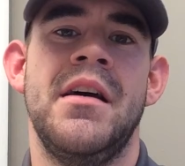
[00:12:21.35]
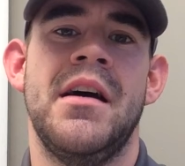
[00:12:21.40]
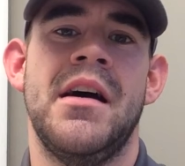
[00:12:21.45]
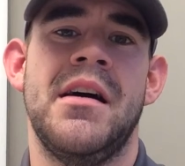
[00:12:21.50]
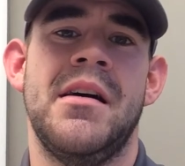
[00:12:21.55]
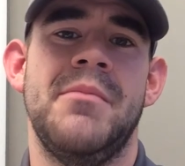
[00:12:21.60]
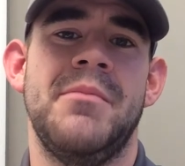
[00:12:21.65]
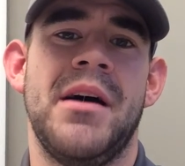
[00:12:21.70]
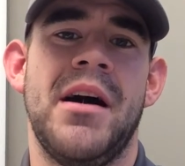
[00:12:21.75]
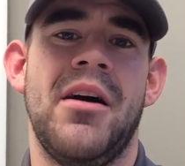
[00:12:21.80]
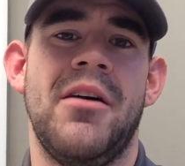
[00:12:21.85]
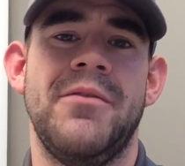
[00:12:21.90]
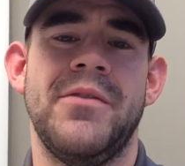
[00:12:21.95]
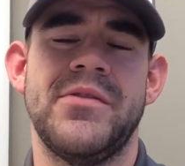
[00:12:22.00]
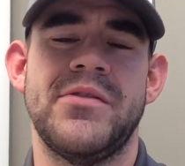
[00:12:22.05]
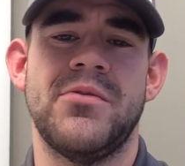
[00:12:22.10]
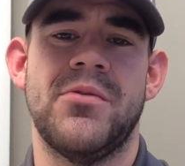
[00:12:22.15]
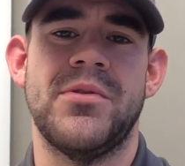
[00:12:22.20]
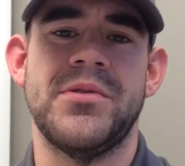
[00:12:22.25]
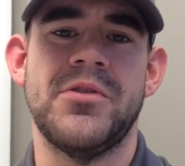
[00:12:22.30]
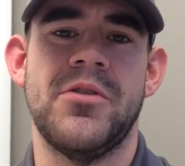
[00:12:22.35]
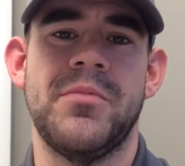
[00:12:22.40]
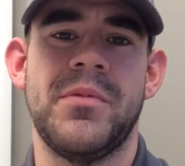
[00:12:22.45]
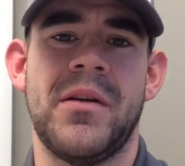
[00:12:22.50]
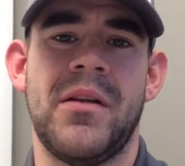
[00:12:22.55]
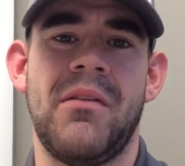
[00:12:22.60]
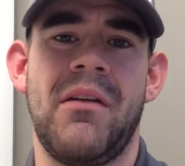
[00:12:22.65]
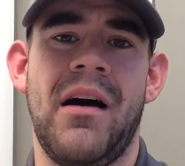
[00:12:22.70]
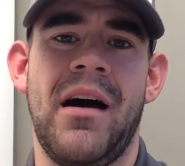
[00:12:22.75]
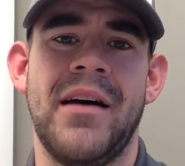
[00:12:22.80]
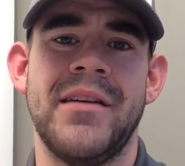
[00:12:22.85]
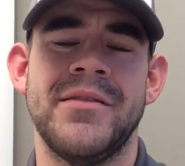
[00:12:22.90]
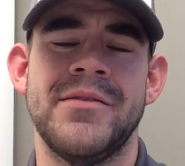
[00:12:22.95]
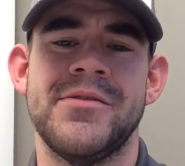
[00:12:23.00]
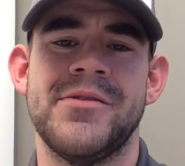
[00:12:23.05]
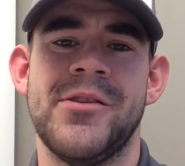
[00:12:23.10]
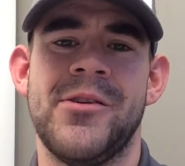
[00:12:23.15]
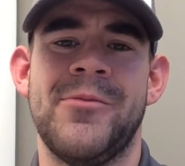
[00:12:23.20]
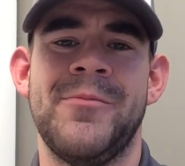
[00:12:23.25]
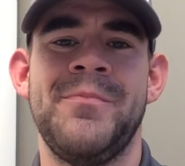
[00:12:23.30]
My office door is open a lot.
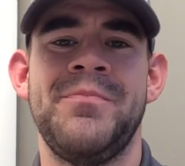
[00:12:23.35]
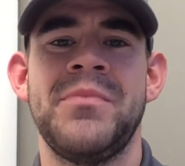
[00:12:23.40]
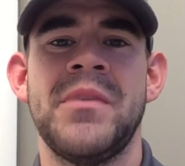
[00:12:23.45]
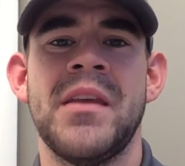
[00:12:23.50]
So